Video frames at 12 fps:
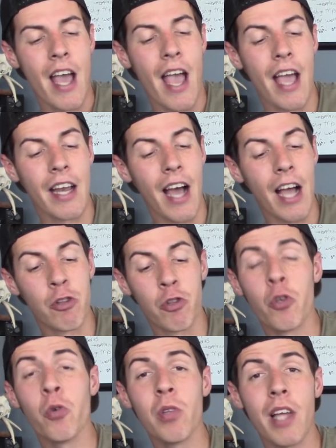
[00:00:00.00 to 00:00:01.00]
And I
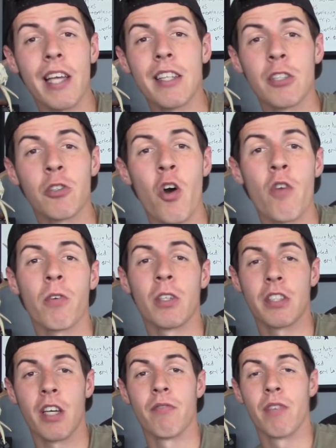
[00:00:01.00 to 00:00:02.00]
do like this call for
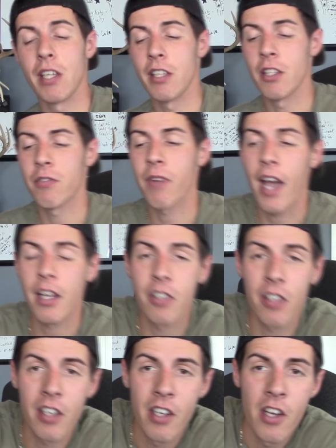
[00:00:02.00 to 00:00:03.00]
its convenience
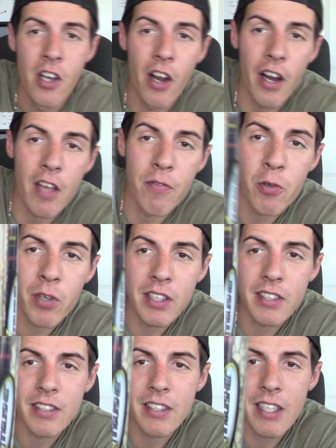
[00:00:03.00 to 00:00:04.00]
factor. All right, if you can
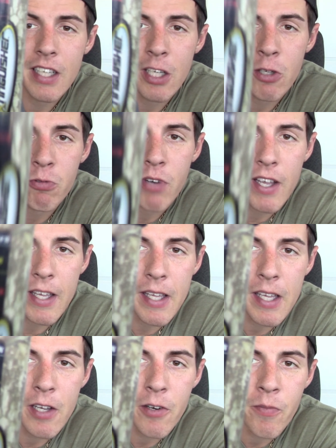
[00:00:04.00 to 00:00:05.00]
see right
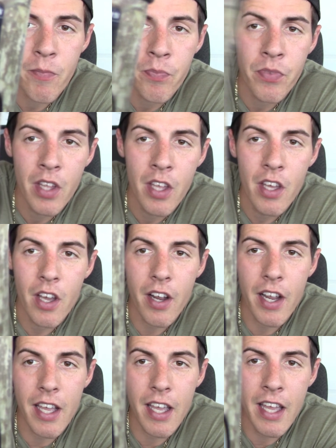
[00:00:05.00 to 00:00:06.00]
here, all
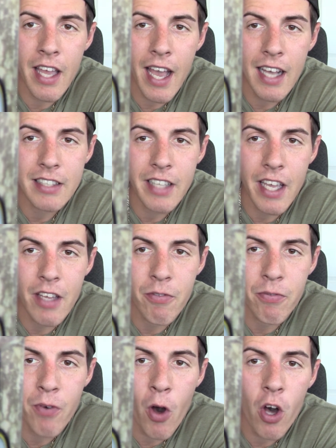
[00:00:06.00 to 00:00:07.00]
right, it has a
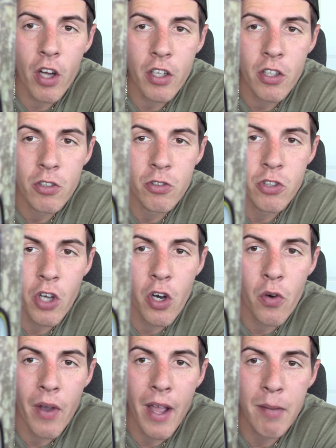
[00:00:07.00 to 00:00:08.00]
fawn,
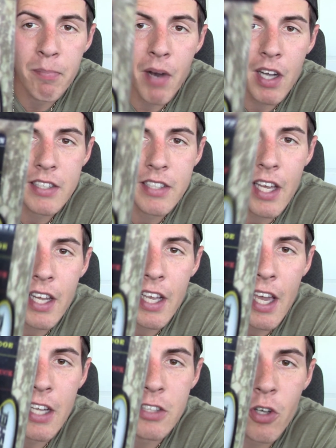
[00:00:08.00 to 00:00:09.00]
doe, and buck setting,
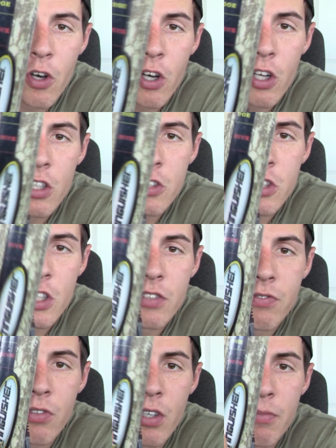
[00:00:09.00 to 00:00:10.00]
and it's all just
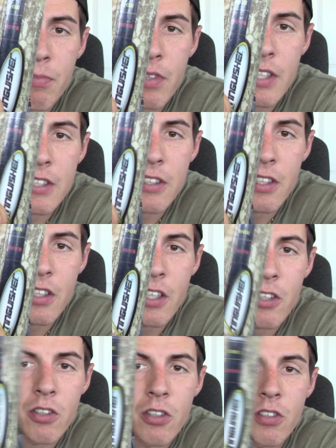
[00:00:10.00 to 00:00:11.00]
from this
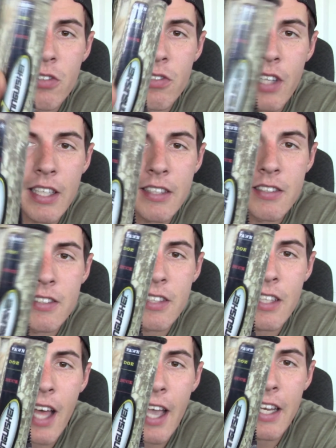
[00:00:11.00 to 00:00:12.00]
little like
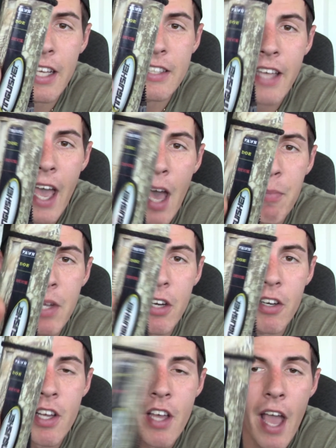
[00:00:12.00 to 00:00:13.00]
sliding tab
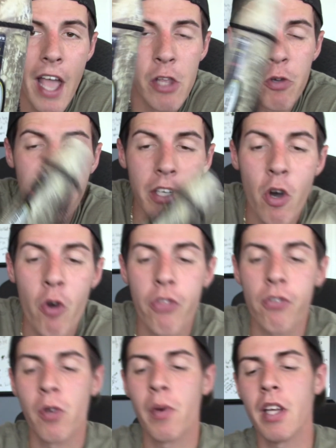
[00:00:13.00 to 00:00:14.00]
here. And you can go
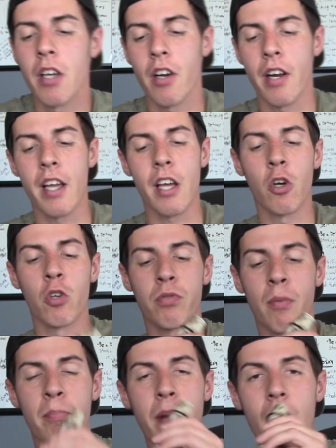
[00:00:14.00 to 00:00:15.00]
through it. All right, it goes
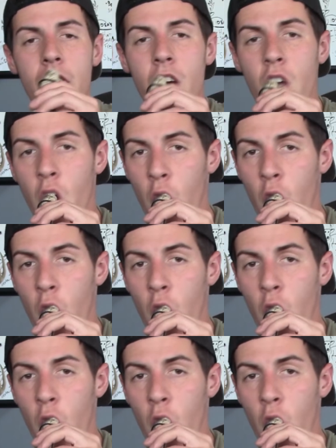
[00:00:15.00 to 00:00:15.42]
from buck,